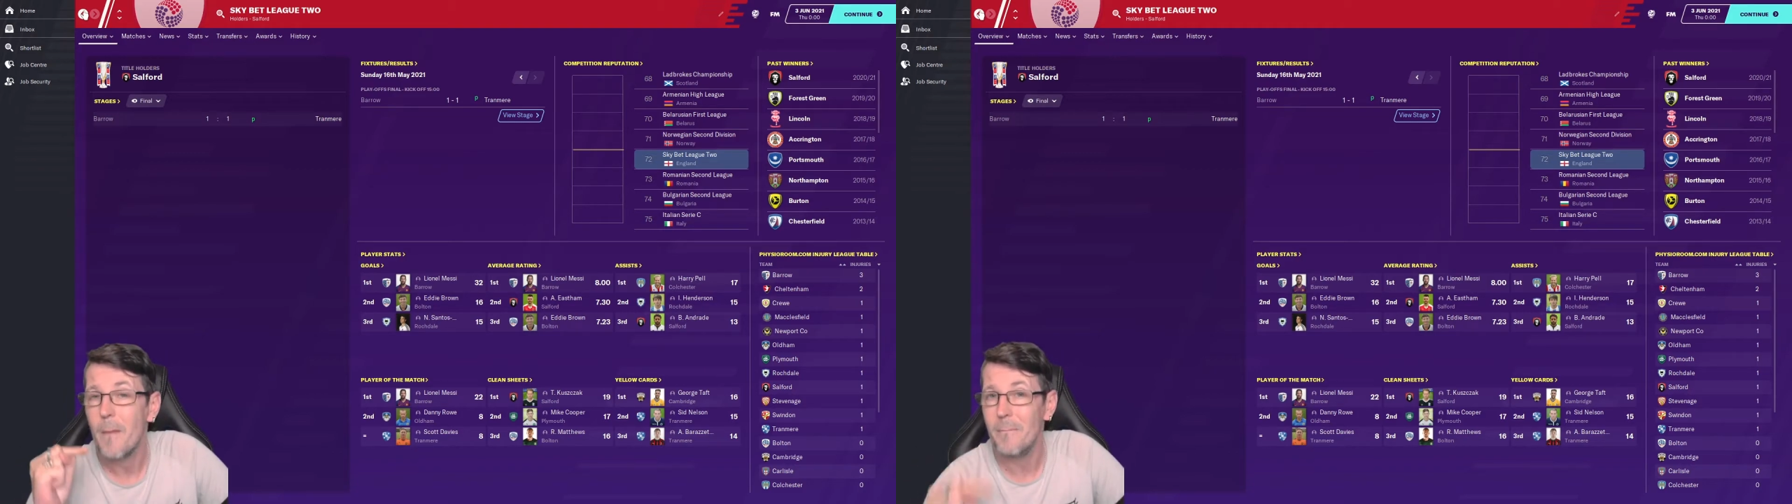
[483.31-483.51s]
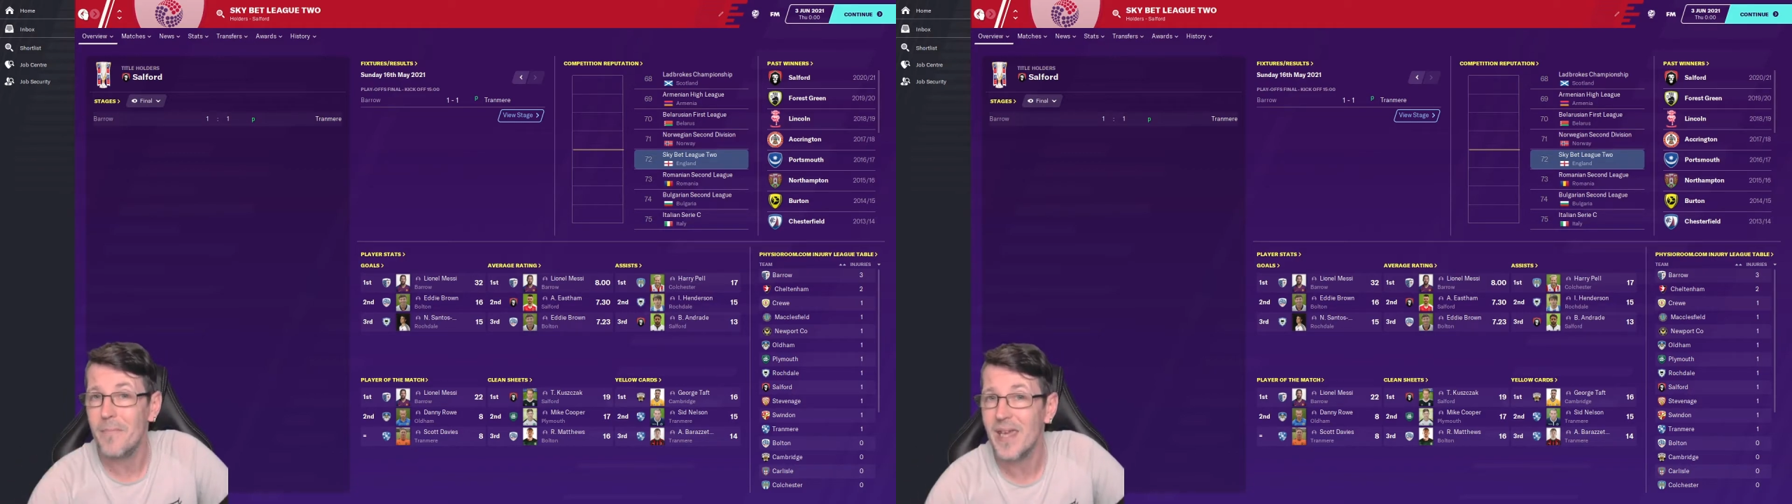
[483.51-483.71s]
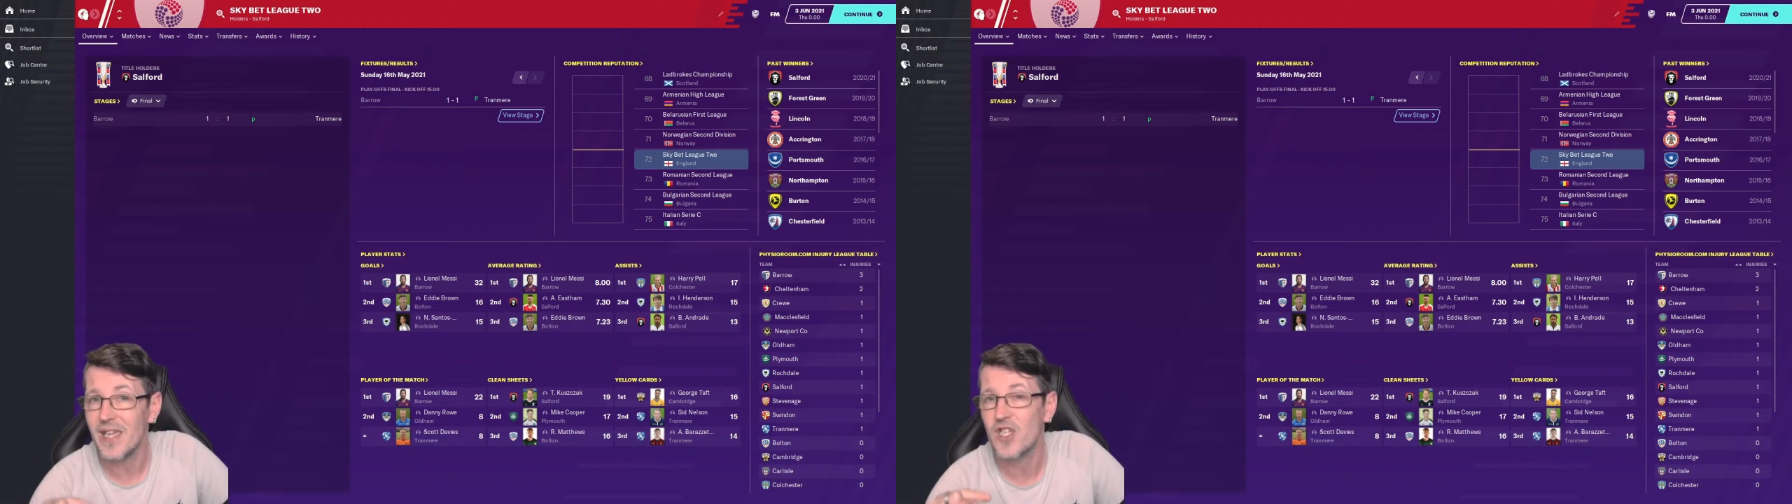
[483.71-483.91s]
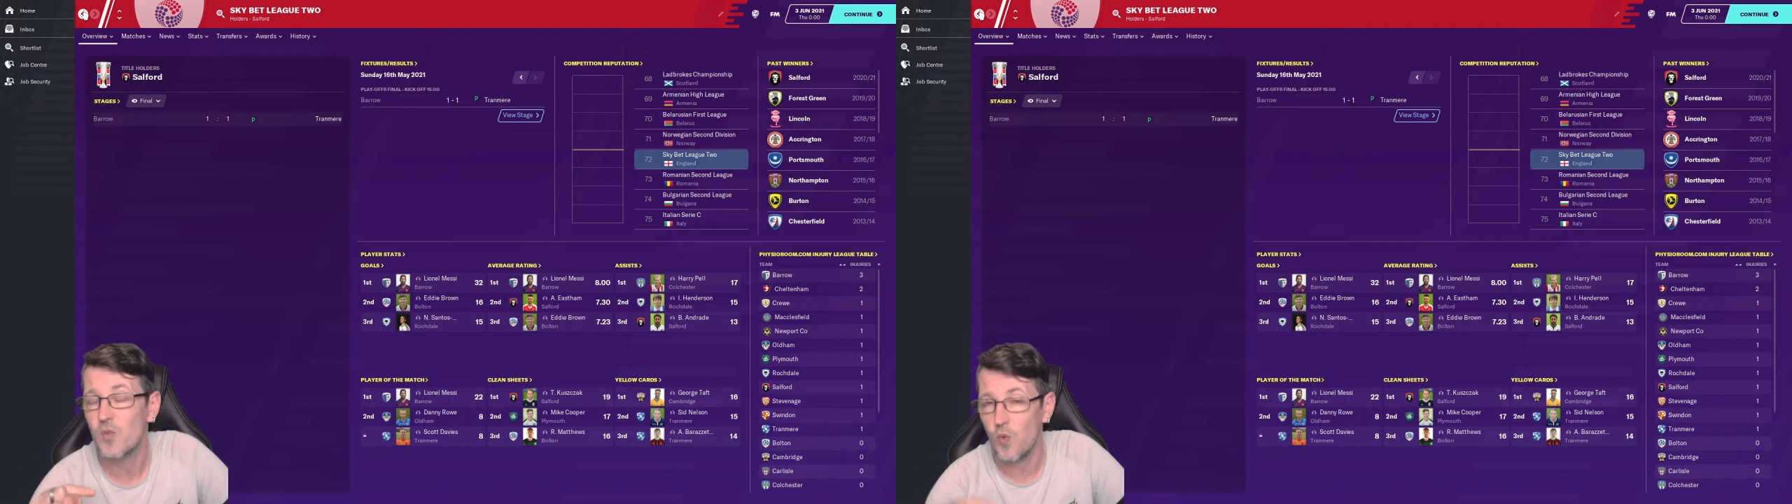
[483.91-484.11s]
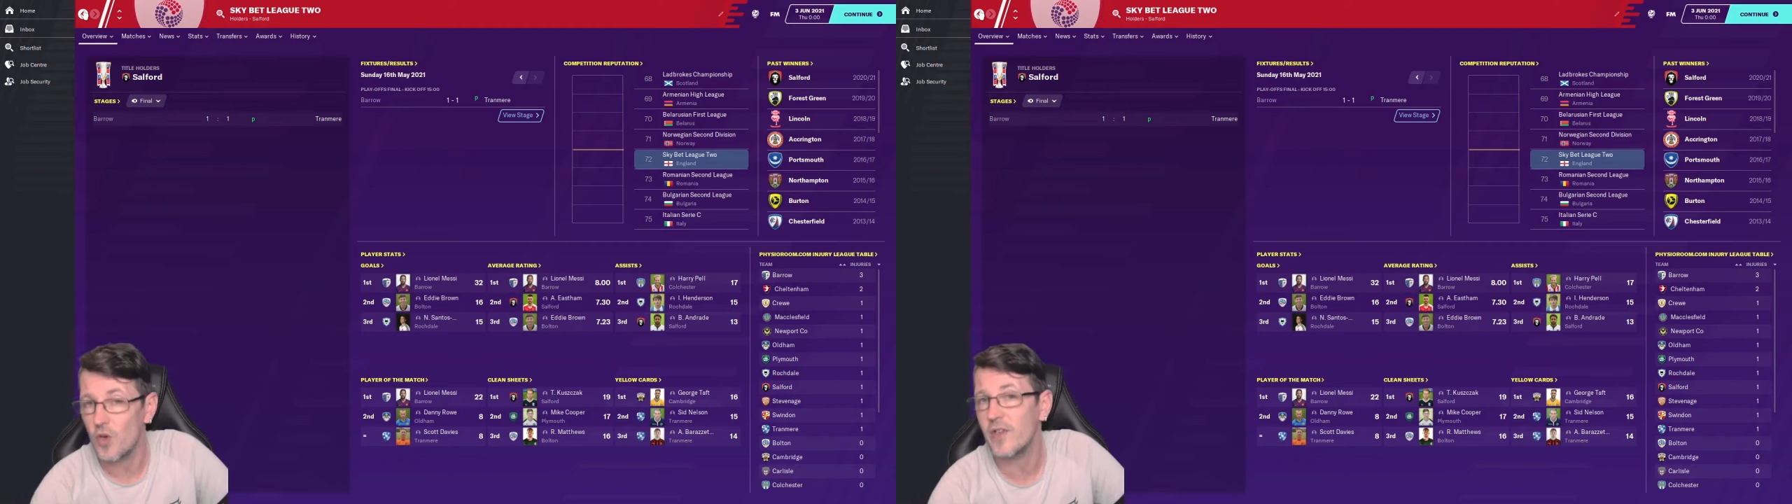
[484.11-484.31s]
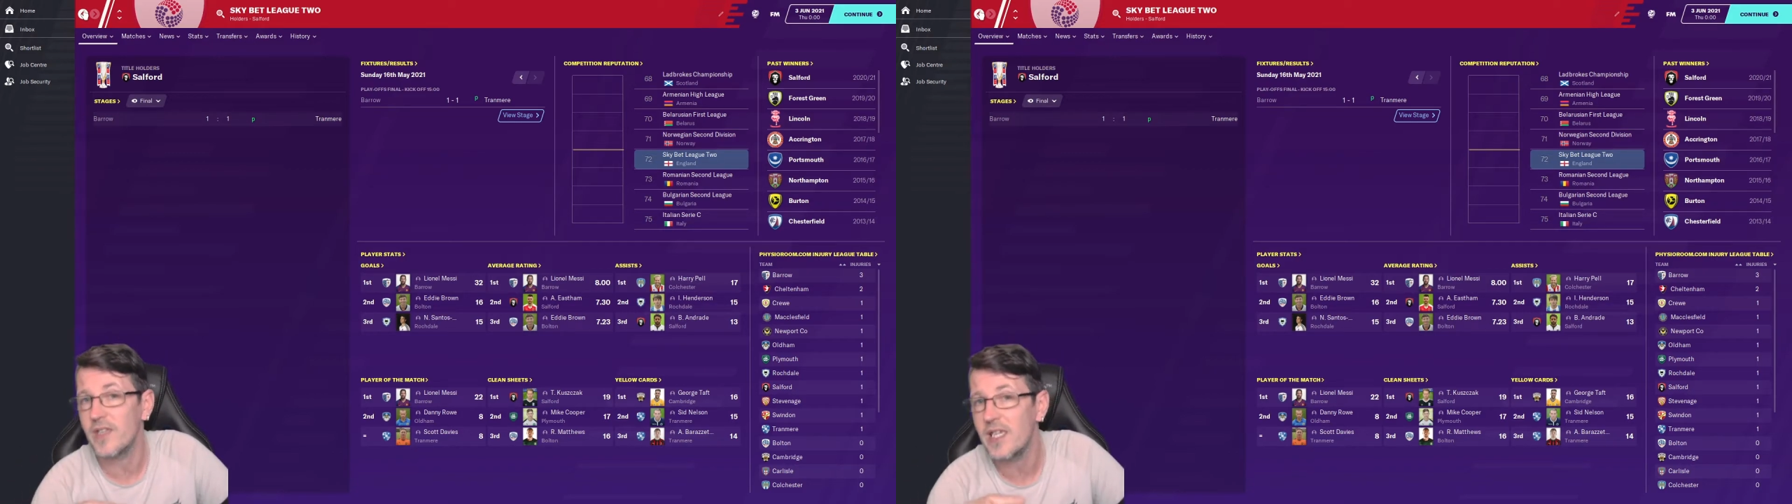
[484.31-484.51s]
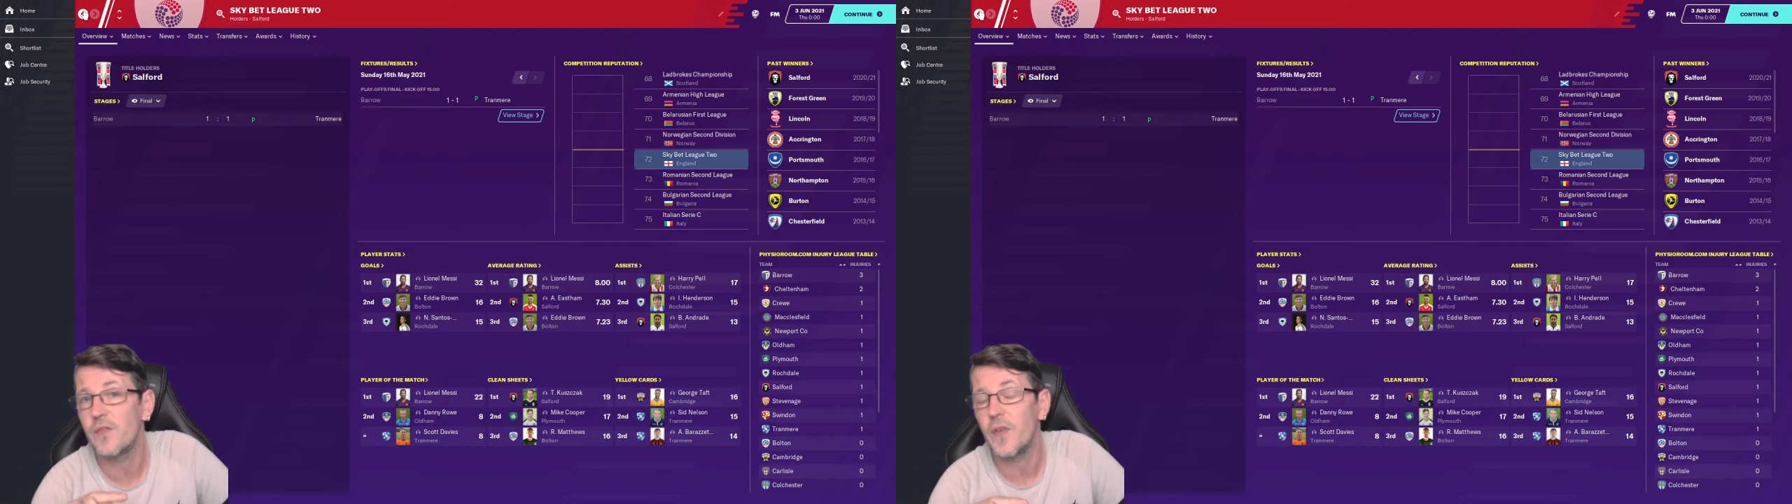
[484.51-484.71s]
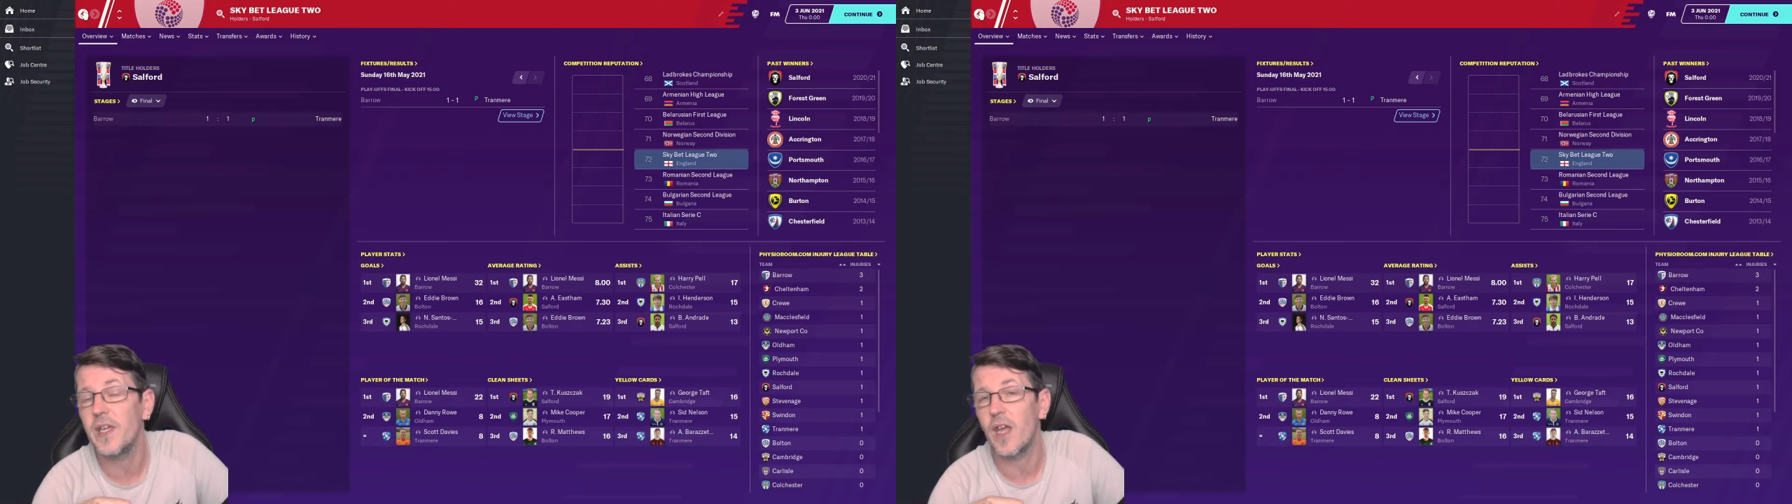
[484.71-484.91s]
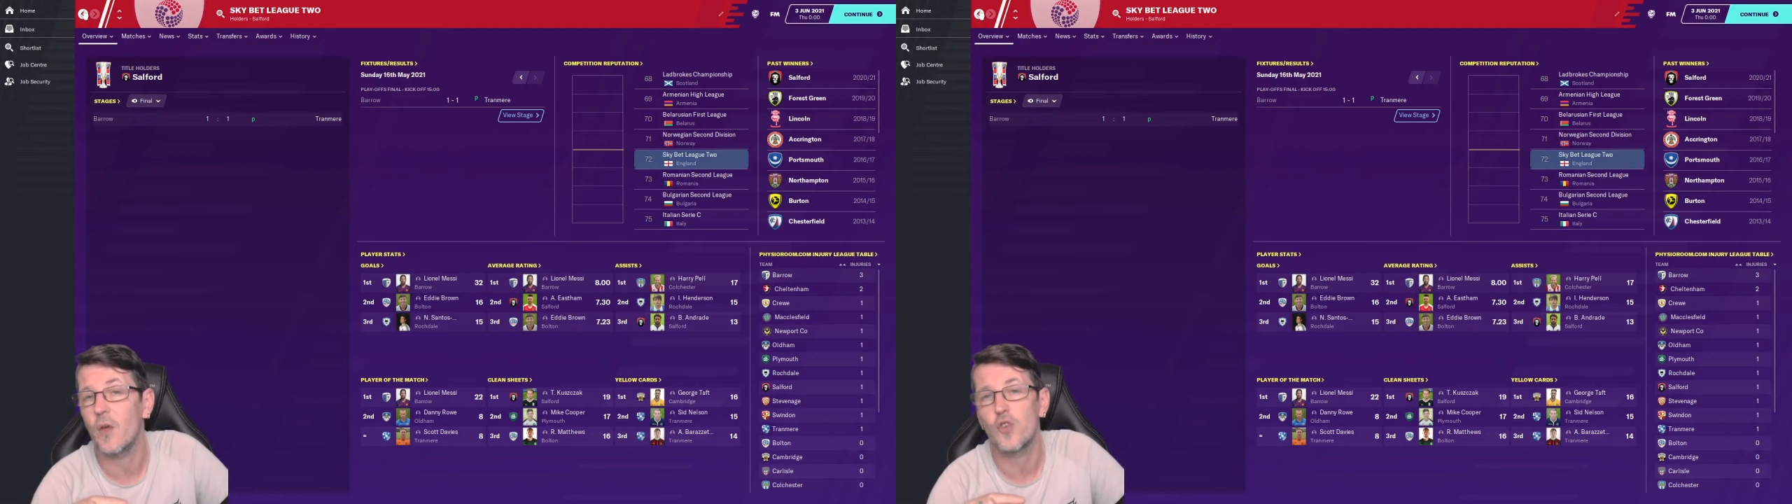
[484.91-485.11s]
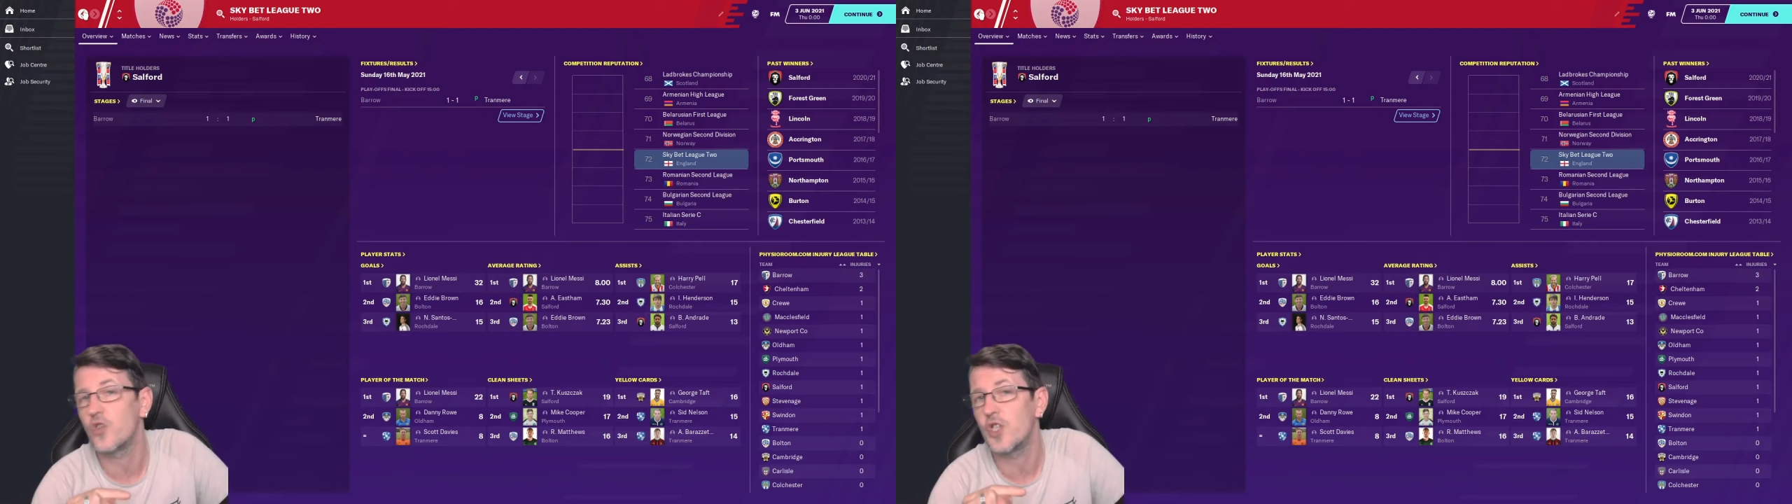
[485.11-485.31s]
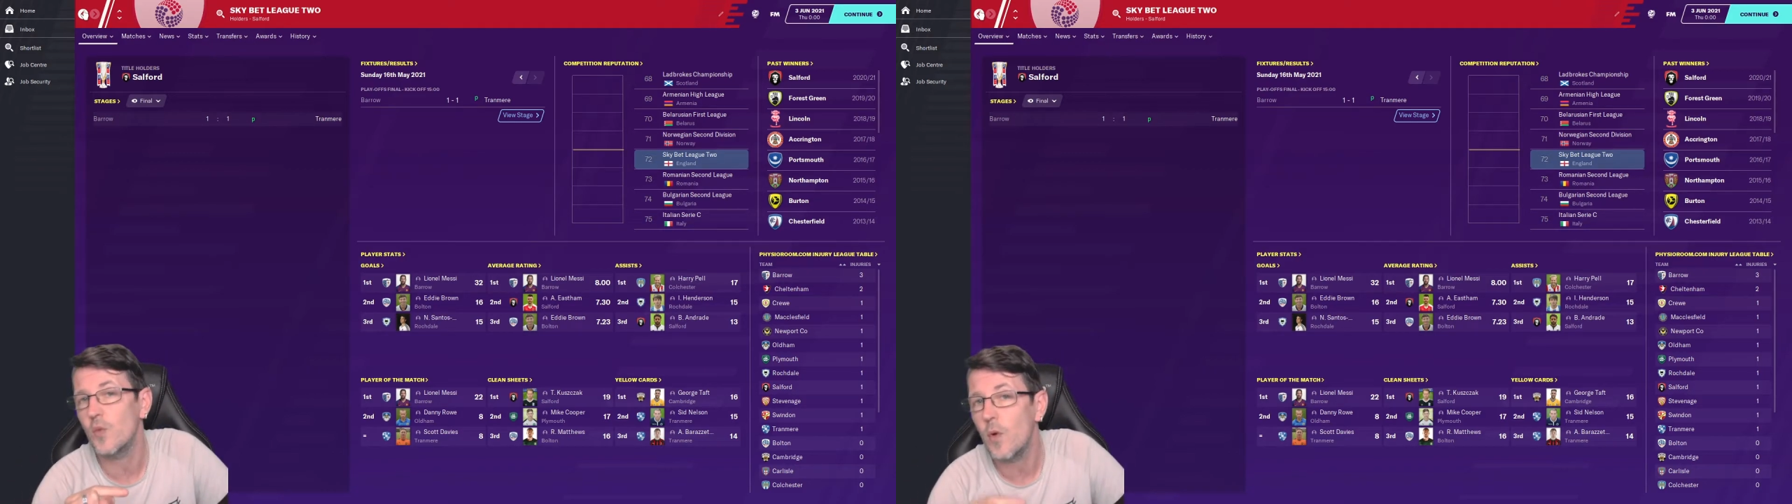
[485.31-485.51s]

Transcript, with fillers: miss one of these videos because you